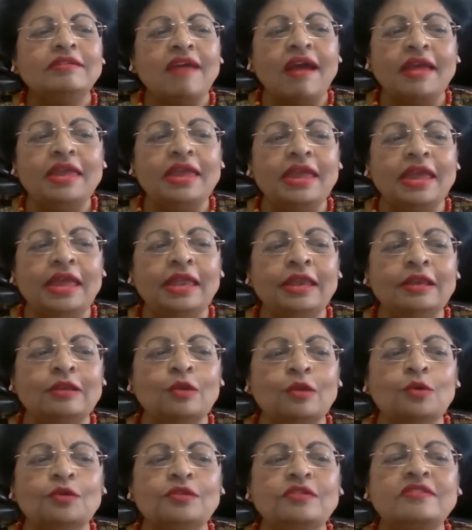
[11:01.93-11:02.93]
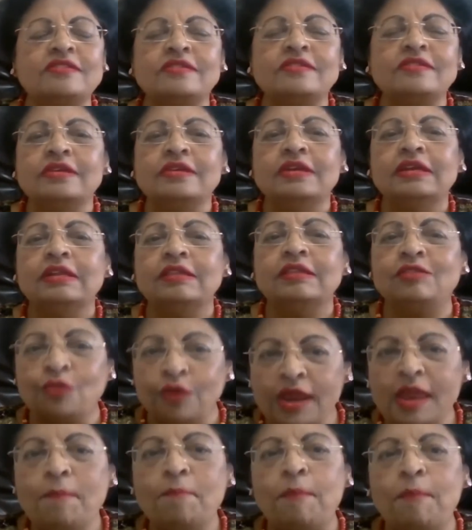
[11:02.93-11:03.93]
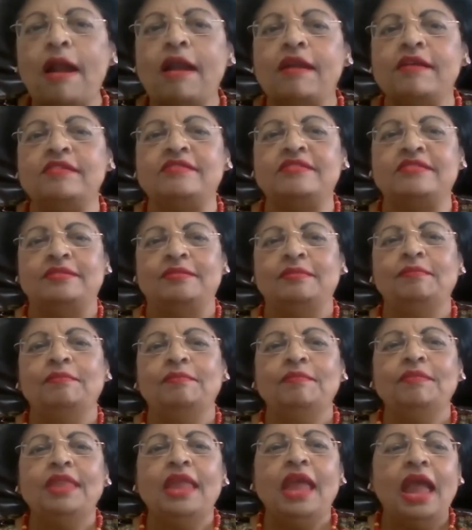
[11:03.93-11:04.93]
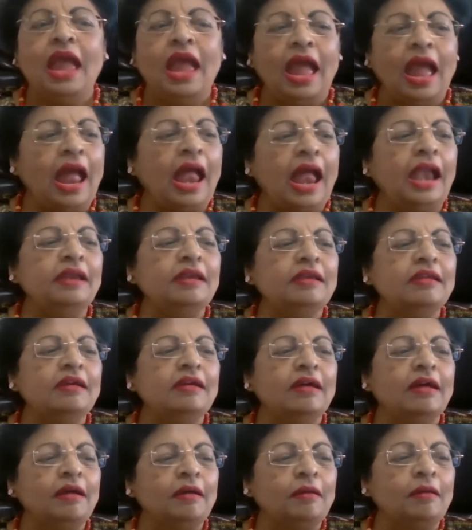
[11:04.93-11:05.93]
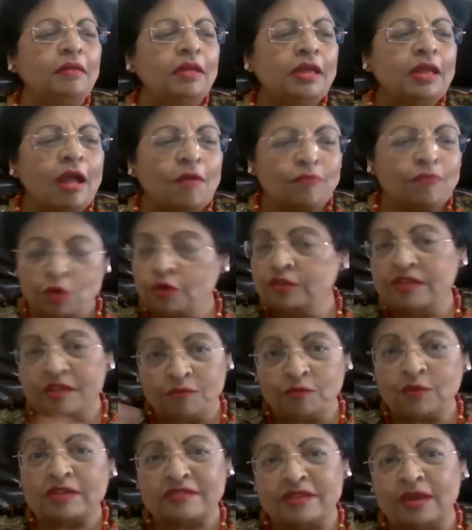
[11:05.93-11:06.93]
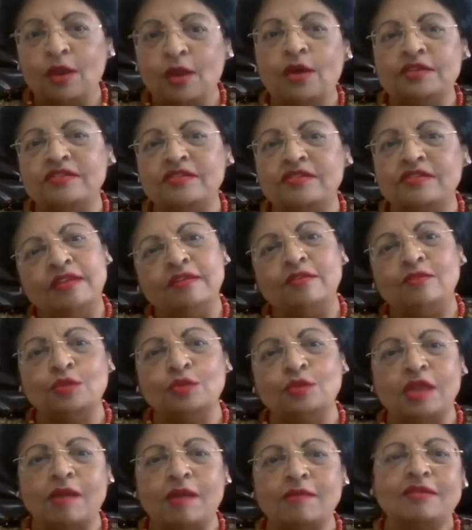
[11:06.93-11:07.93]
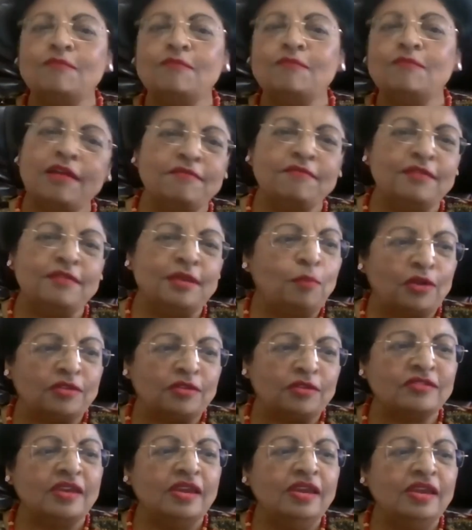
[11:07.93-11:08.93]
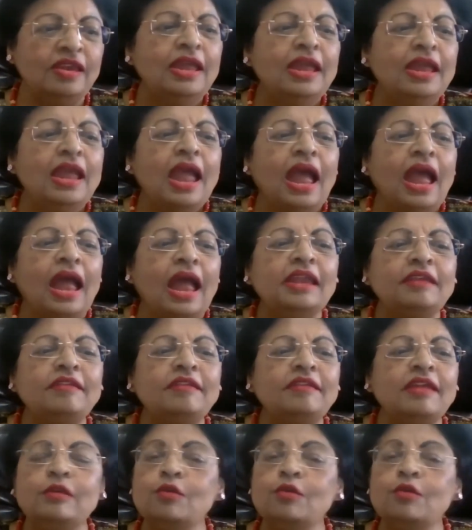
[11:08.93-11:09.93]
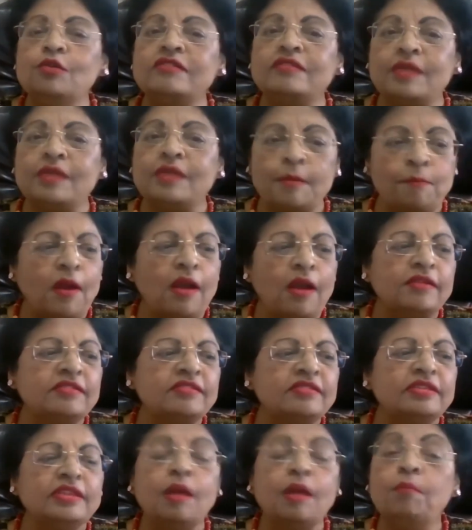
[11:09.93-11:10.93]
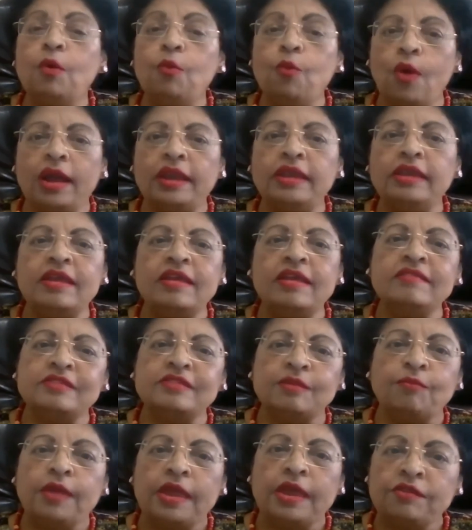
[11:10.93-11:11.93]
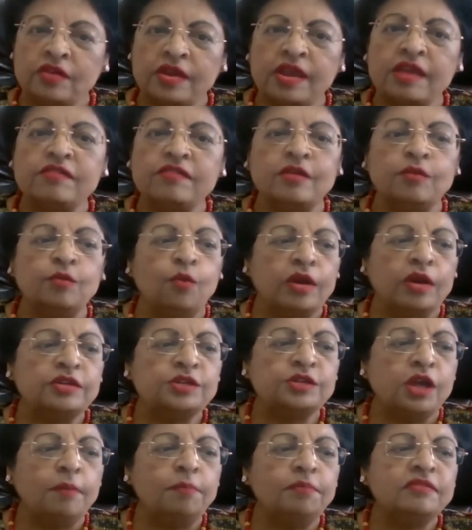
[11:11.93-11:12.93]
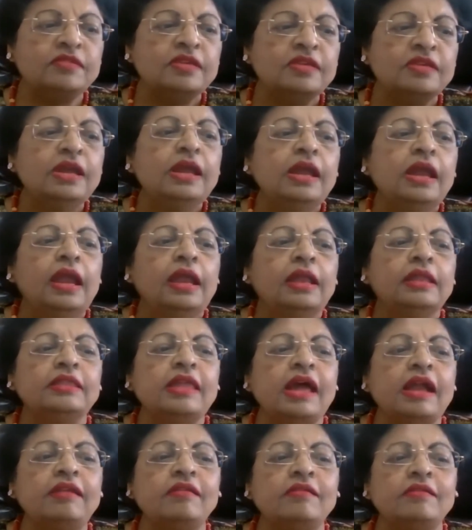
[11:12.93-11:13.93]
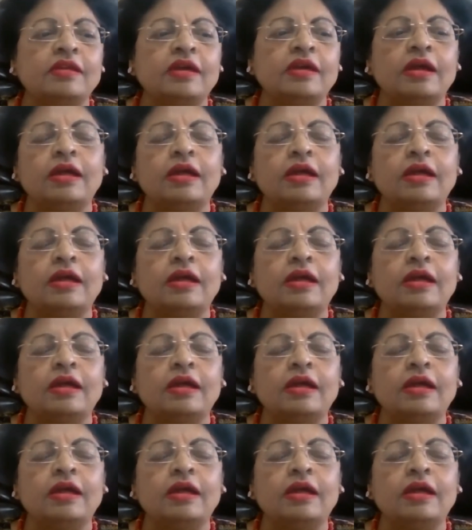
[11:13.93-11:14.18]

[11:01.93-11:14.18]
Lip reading: TYE includes 3 parts. And of course, it was launched in 2005 in Boston. And it includes 3 parts. Number 1 is the education workshops that